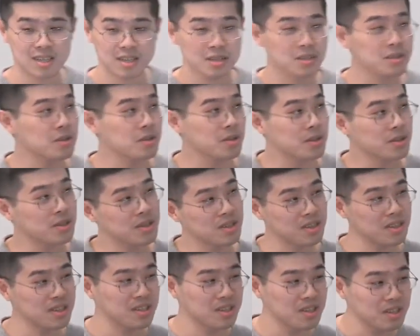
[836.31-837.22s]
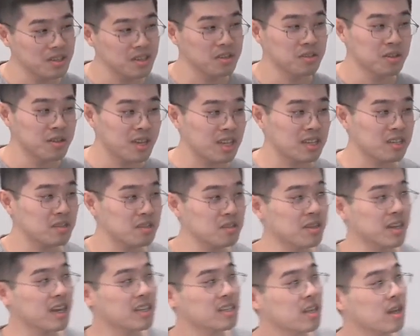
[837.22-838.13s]
So you can
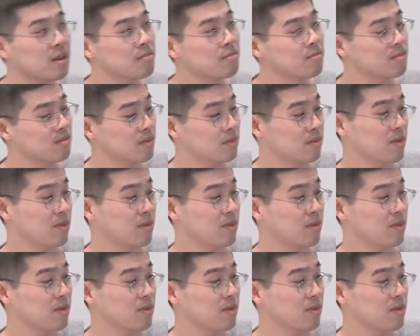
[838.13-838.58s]
still get some